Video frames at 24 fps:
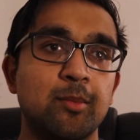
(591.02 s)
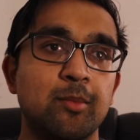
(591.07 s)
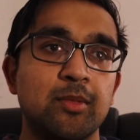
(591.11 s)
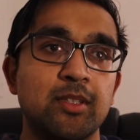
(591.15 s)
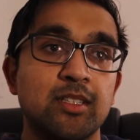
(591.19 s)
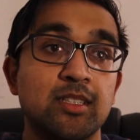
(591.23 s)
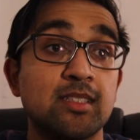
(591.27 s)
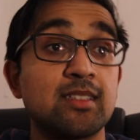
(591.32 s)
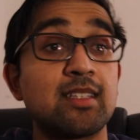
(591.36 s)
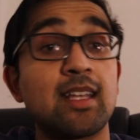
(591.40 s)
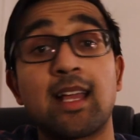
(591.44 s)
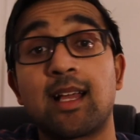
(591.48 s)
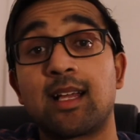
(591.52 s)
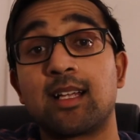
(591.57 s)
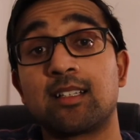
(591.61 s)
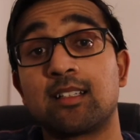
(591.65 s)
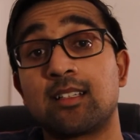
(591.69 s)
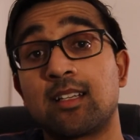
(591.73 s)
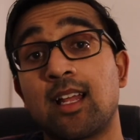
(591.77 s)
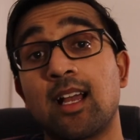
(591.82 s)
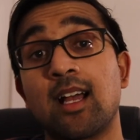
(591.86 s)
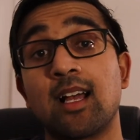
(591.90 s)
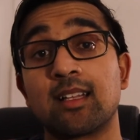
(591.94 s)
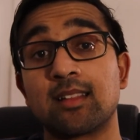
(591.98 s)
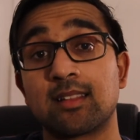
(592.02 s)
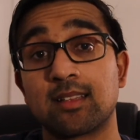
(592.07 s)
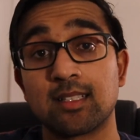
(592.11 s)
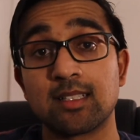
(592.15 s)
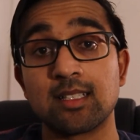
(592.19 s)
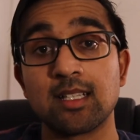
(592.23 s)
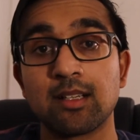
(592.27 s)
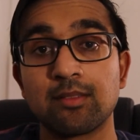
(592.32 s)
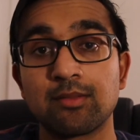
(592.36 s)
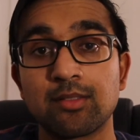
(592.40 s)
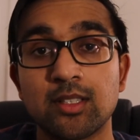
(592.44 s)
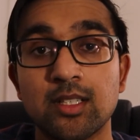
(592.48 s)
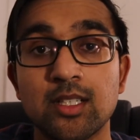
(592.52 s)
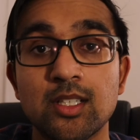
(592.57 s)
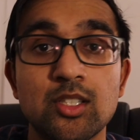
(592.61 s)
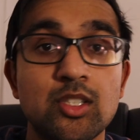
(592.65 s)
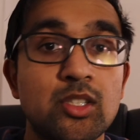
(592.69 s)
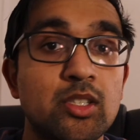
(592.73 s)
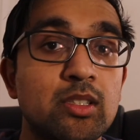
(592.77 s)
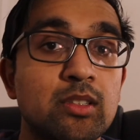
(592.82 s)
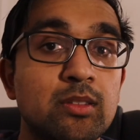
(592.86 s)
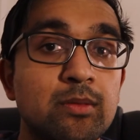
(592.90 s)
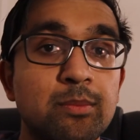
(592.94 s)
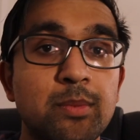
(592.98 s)
is that not the
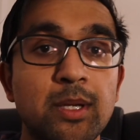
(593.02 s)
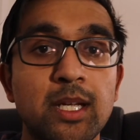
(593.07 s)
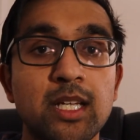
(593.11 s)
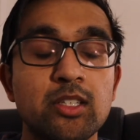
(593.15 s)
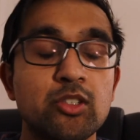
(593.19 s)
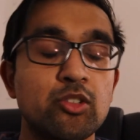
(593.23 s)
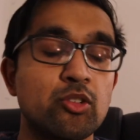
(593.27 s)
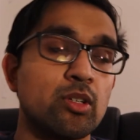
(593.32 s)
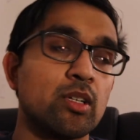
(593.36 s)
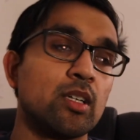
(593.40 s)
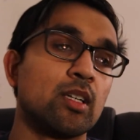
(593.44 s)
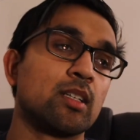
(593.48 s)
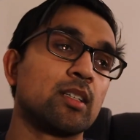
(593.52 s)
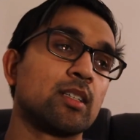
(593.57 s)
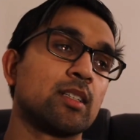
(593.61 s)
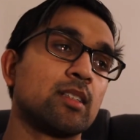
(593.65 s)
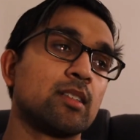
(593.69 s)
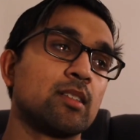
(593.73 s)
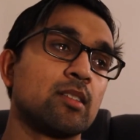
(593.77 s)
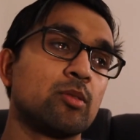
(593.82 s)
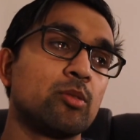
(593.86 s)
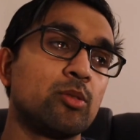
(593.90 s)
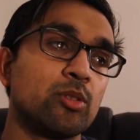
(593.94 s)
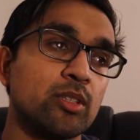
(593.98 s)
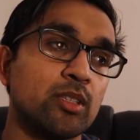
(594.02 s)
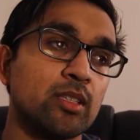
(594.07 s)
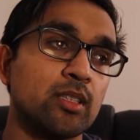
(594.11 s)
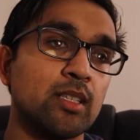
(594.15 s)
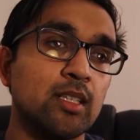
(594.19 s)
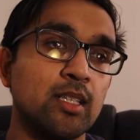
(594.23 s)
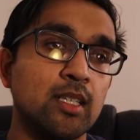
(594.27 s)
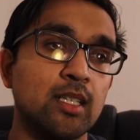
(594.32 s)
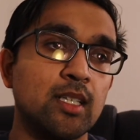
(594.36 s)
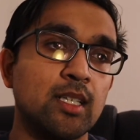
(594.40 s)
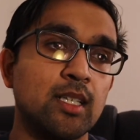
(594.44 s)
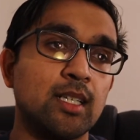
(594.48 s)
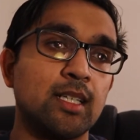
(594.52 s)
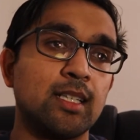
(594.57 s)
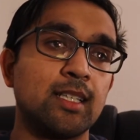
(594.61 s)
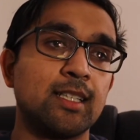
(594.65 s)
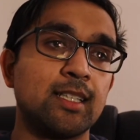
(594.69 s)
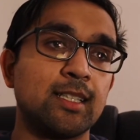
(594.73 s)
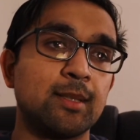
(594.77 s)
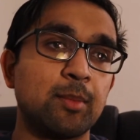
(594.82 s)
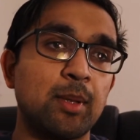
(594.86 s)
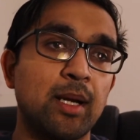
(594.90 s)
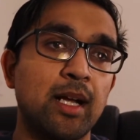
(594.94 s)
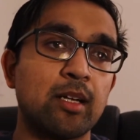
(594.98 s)
definition of patriarchy, or
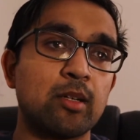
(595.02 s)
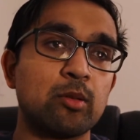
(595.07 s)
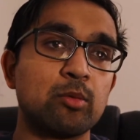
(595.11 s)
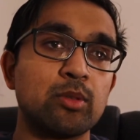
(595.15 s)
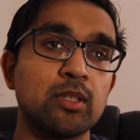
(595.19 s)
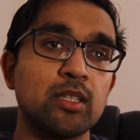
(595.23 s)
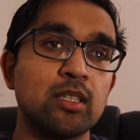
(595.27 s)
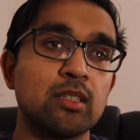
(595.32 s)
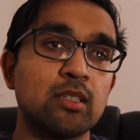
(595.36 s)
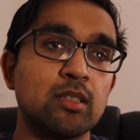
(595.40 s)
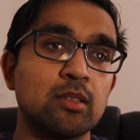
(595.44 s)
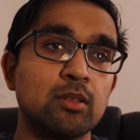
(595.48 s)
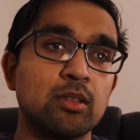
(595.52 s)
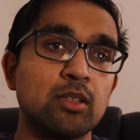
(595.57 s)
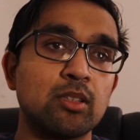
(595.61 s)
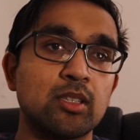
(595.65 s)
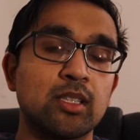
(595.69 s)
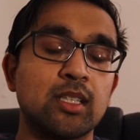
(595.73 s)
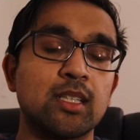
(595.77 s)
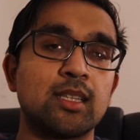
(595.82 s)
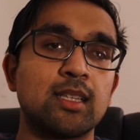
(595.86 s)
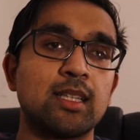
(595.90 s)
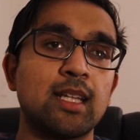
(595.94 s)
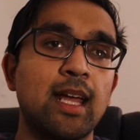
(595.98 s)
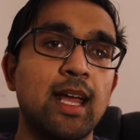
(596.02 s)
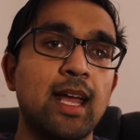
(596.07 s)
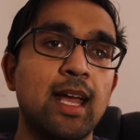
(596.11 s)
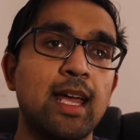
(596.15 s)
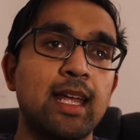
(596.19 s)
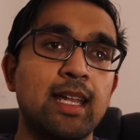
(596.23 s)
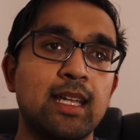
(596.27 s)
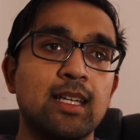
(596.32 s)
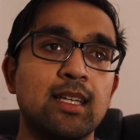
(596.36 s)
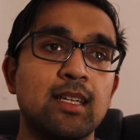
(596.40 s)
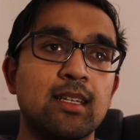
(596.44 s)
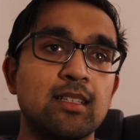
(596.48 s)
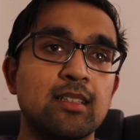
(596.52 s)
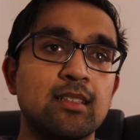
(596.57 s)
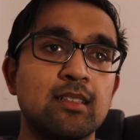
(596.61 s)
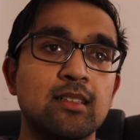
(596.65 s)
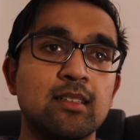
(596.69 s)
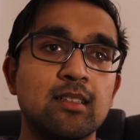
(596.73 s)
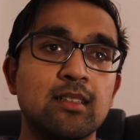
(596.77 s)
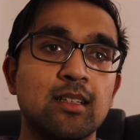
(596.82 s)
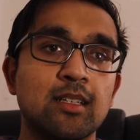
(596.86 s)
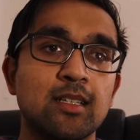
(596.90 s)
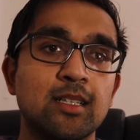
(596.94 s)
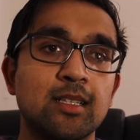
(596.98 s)
how do we look at that? And